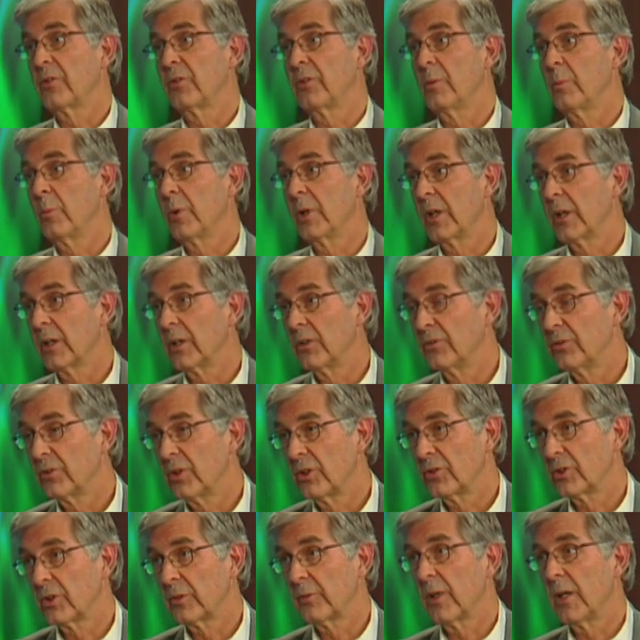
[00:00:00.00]
when it
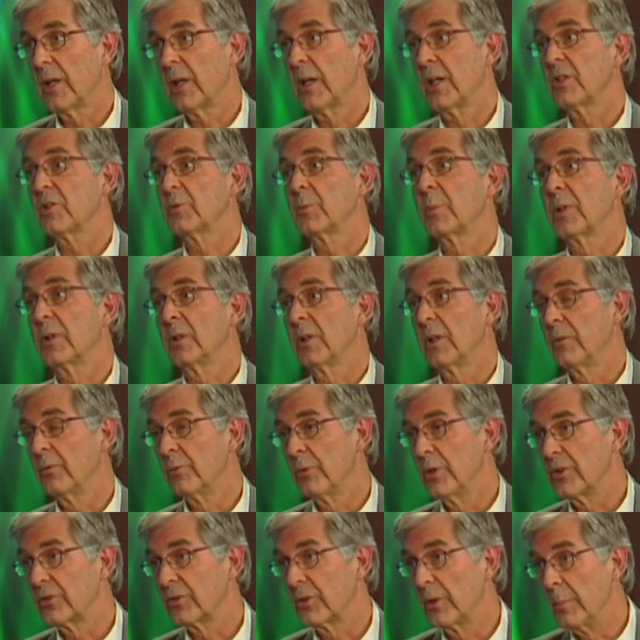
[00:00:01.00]
consists of a hospital
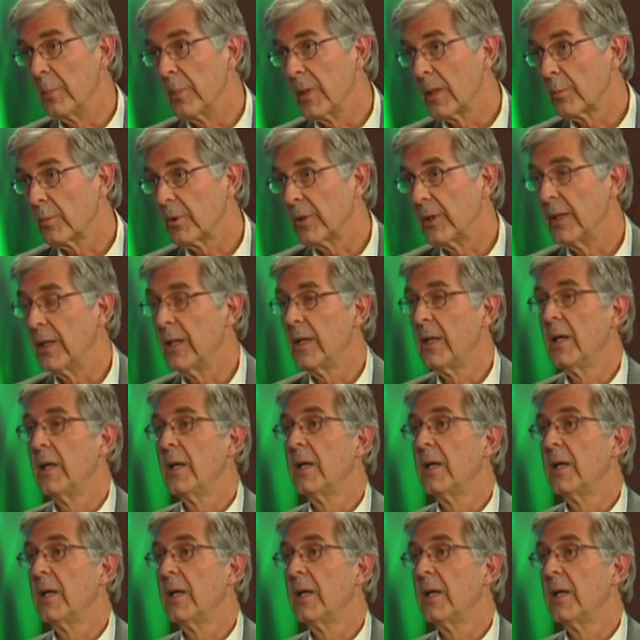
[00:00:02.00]
of recent memory,